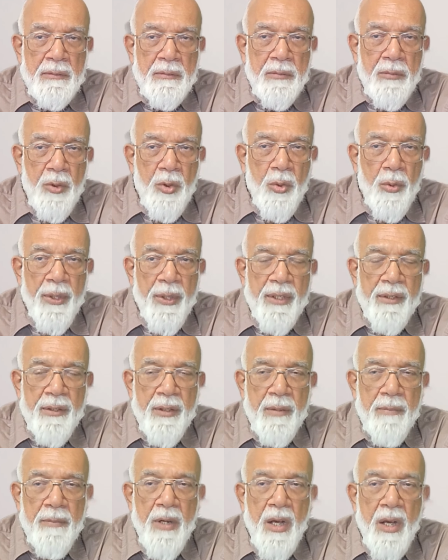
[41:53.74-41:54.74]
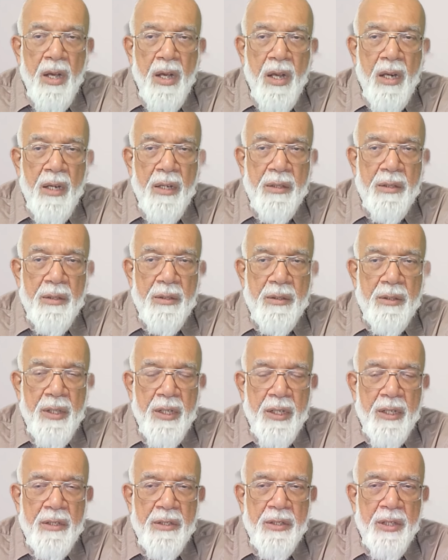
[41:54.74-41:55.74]
moving the mind on
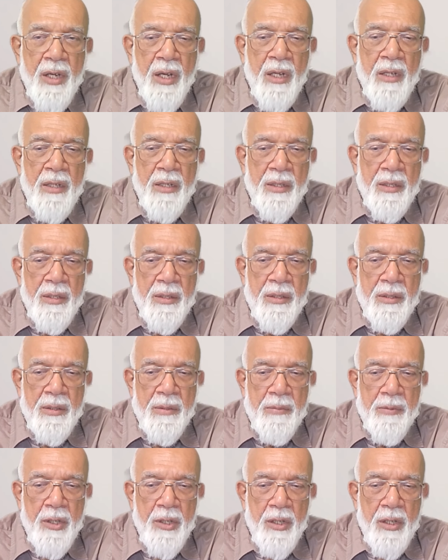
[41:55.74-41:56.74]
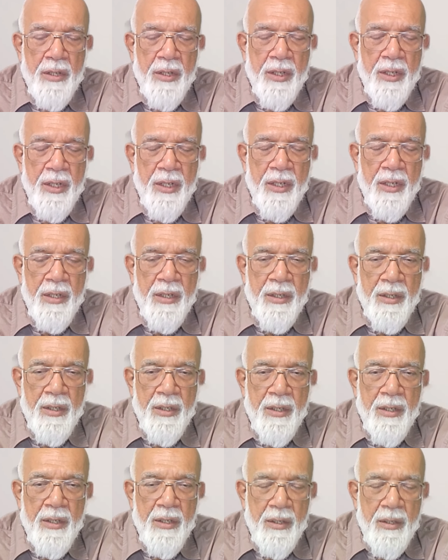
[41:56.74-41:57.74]
the entire body,
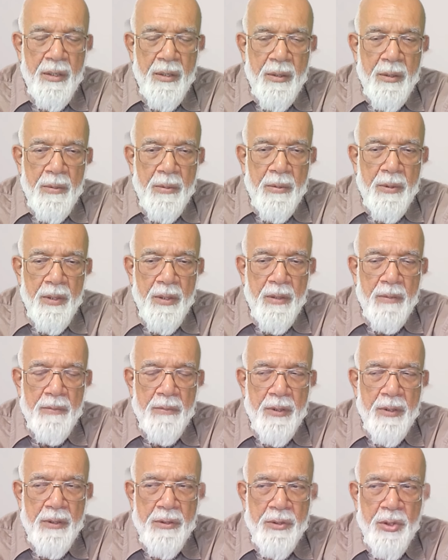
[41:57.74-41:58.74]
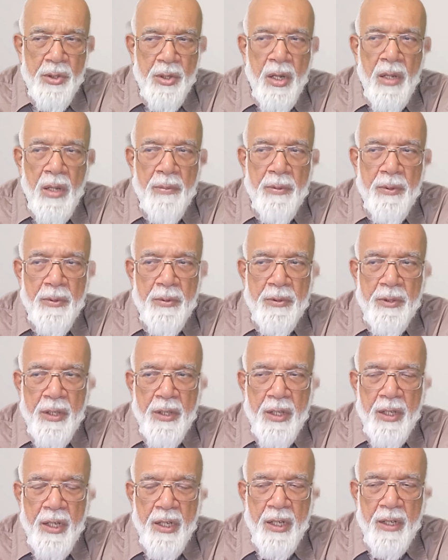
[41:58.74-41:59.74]
from the top of
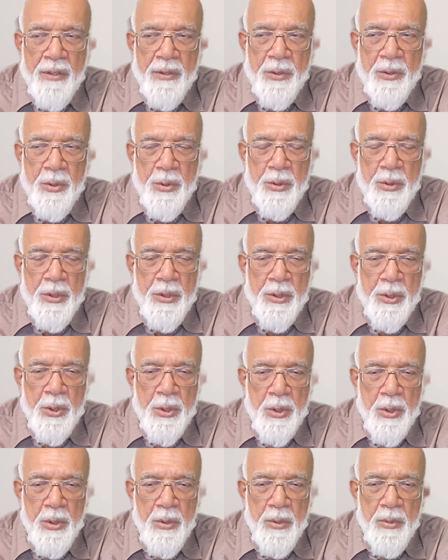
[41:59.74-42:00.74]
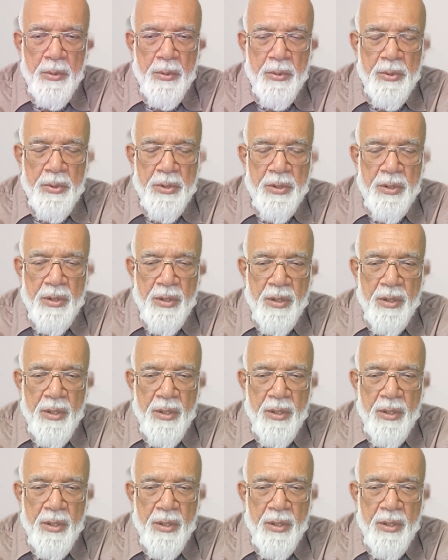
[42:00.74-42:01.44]
the head to the toes.